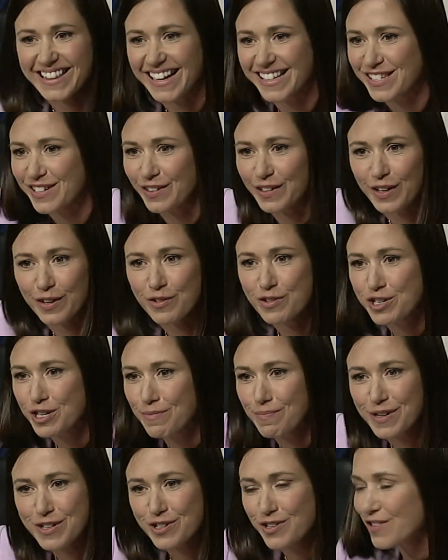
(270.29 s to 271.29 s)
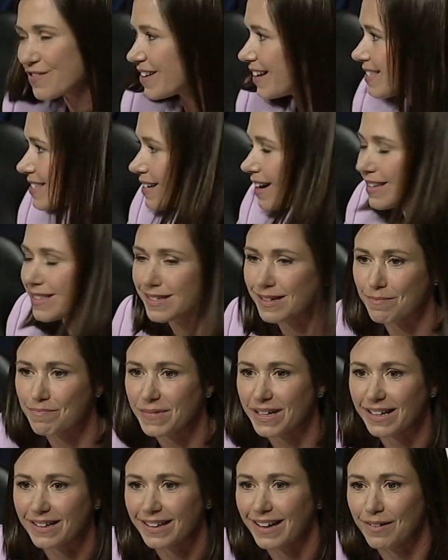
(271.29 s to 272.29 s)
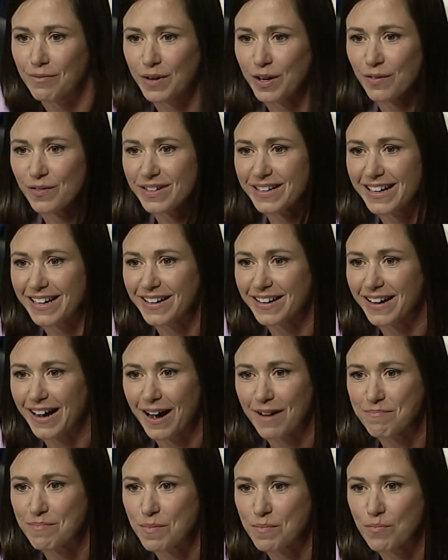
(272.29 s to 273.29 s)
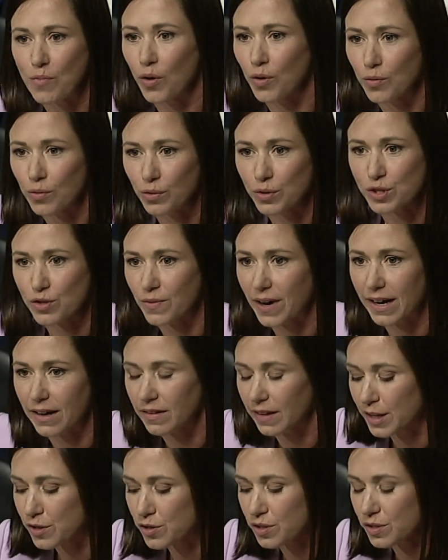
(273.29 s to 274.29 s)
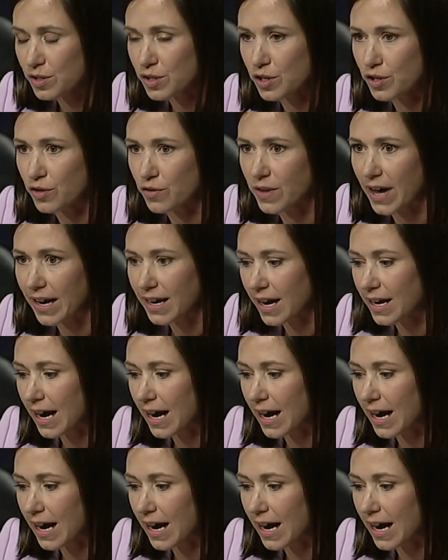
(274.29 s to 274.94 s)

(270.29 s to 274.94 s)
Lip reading: That's a leadership issue. That's not something that we don't need more rules or regulations to do that.